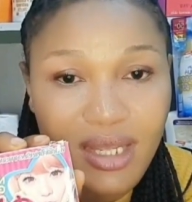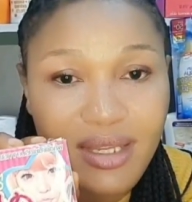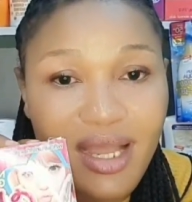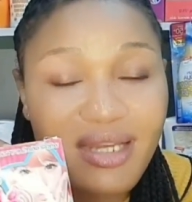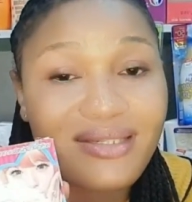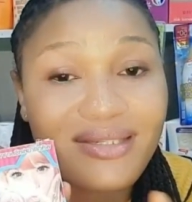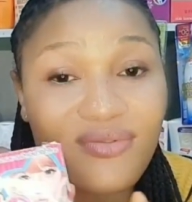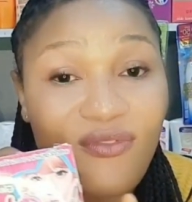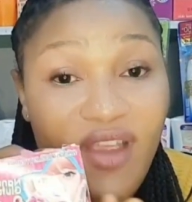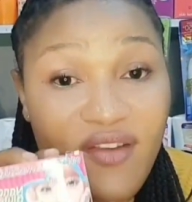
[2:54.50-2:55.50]
yeah this is
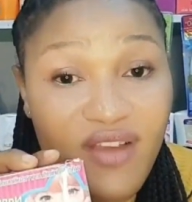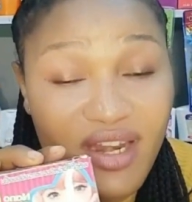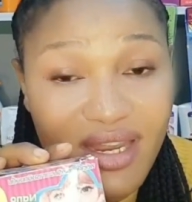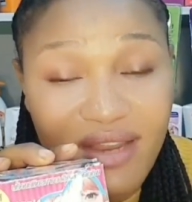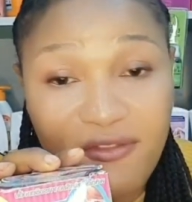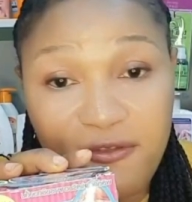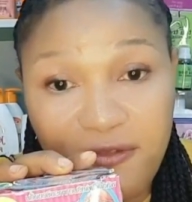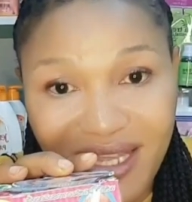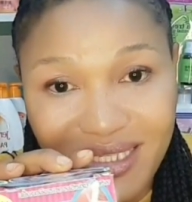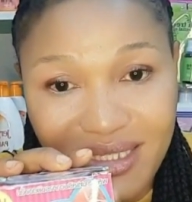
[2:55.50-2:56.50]
very very
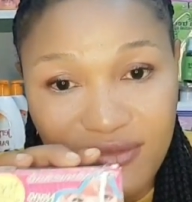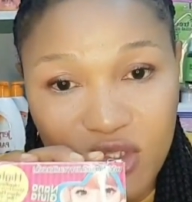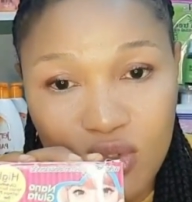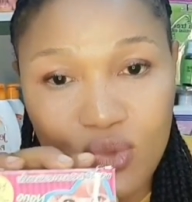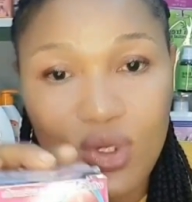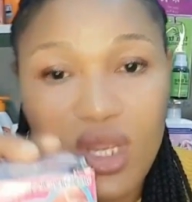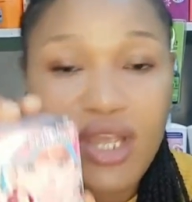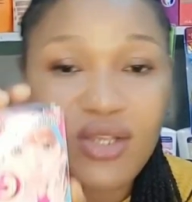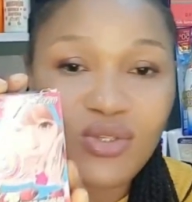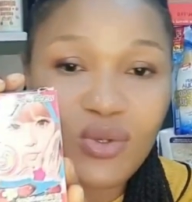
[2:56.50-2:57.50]
effective too
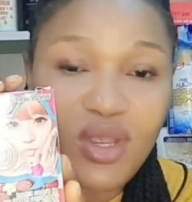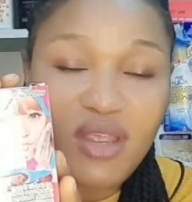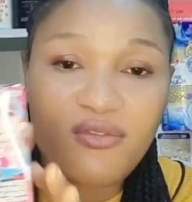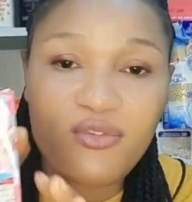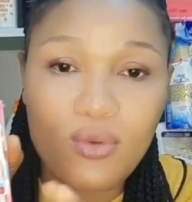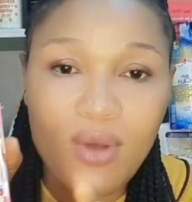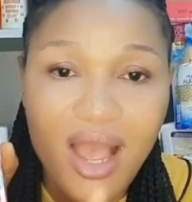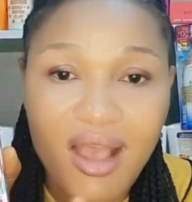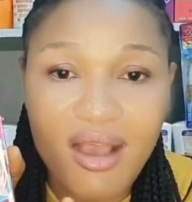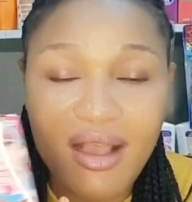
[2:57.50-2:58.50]
so if you
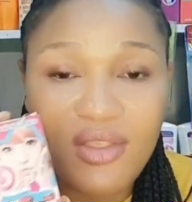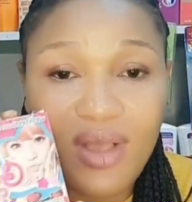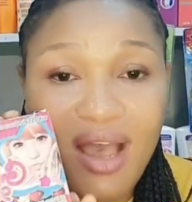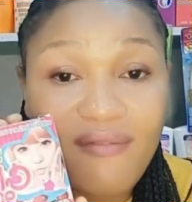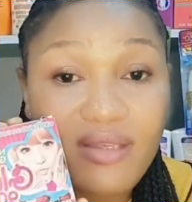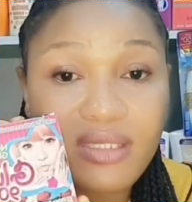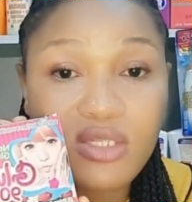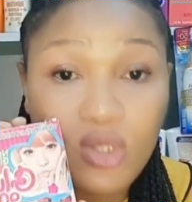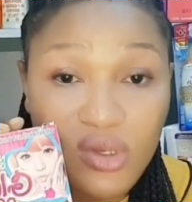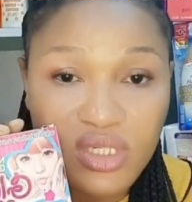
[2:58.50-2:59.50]
are having
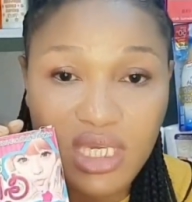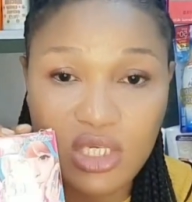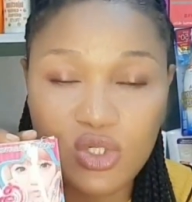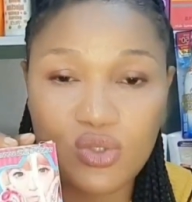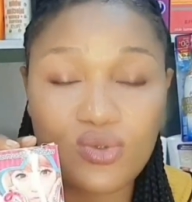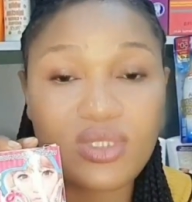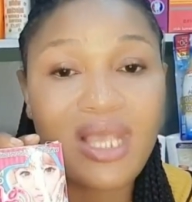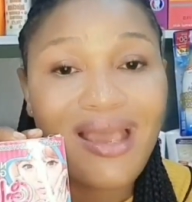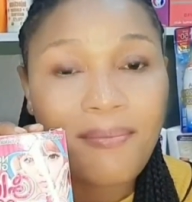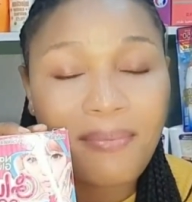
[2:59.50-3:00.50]
such issues
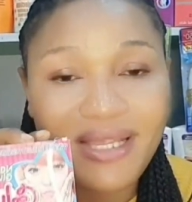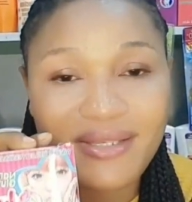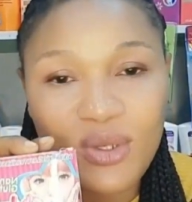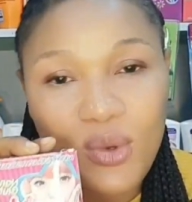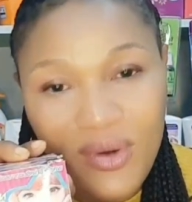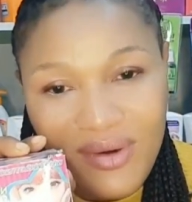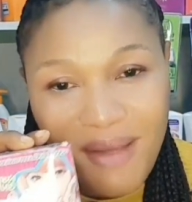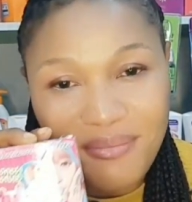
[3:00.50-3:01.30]
please go grab